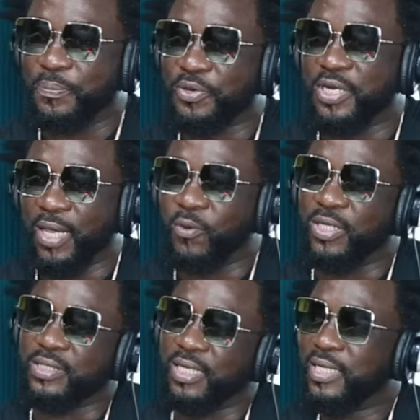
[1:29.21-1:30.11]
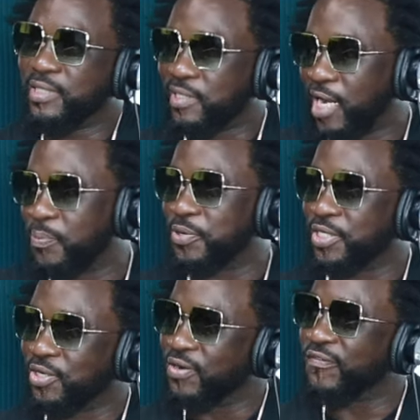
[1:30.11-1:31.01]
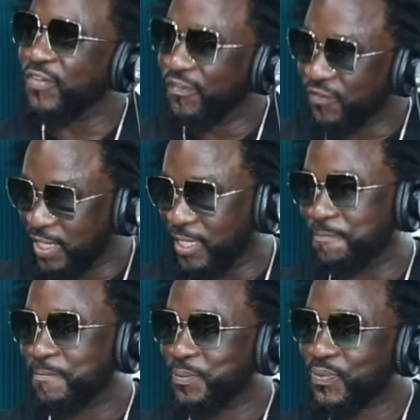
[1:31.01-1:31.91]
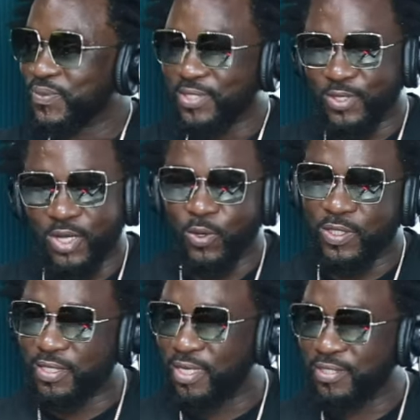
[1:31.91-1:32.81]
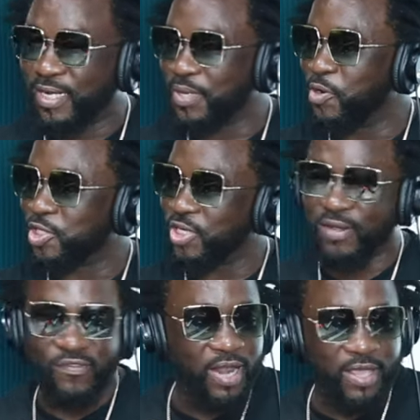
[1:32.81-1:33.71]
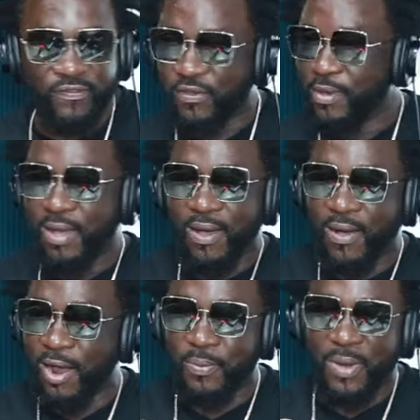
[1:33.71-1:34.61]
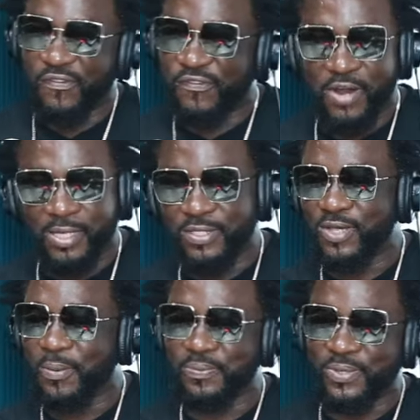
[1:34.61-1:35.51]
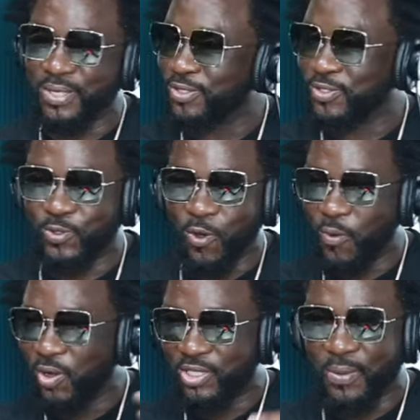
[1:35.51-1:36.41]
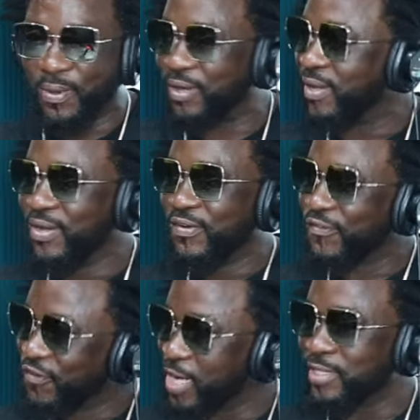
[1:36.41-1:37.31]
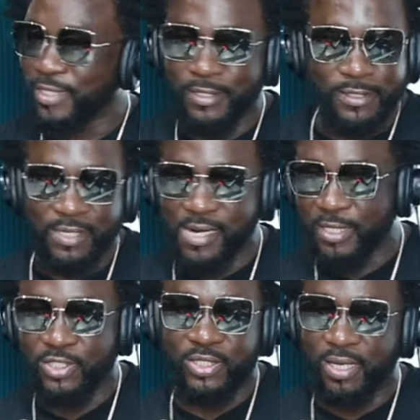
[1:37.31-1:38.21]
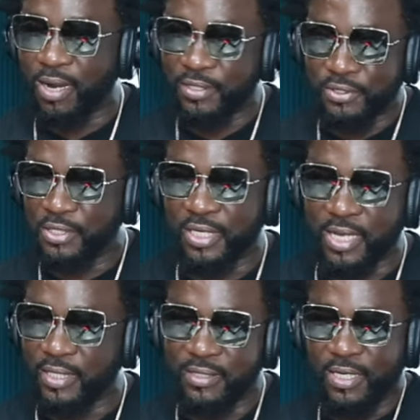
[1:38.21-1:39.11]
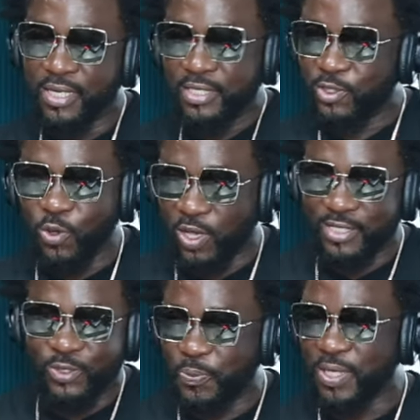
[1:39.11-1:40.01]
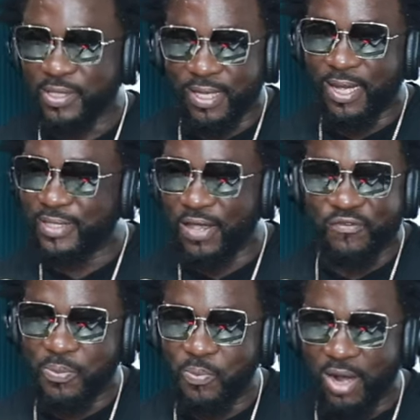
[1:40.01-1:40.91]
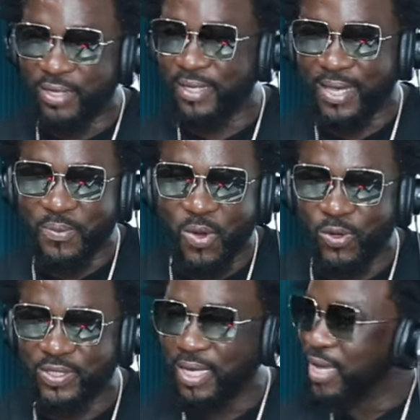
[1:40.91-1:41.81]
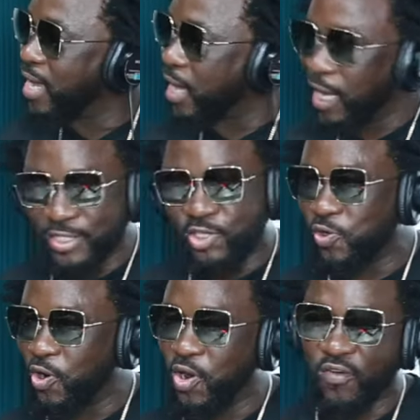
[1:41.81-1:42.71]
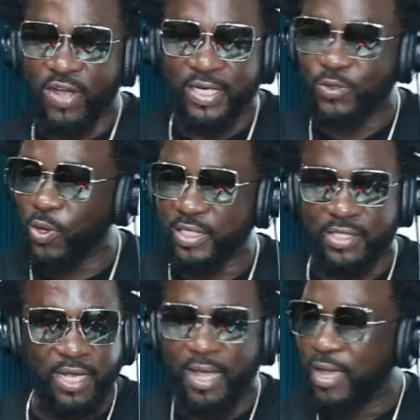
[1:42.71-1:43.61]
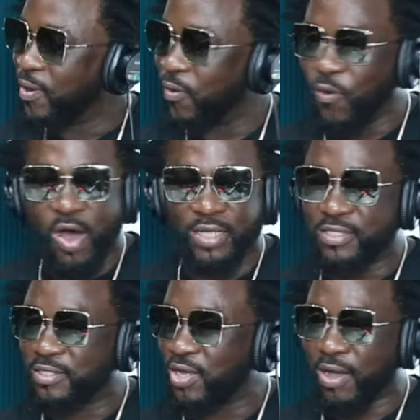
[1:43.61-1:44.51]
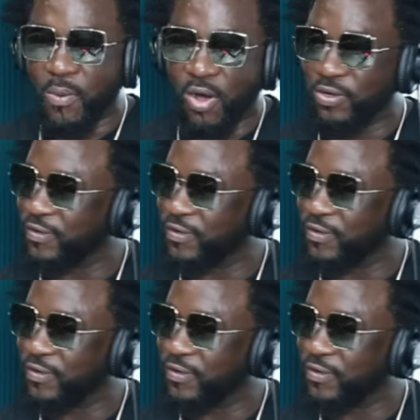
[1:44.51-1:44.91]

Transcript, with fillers: Pree Day was Tallpree on 50. Right, right. So you know, right. there's a celebration of life. All my friends, I'm you know so much. I'm a Friends International and Grenadian soca superstars. Everybody yeah, came yeah, out yeah, yeah. and show love, and it was one to talk about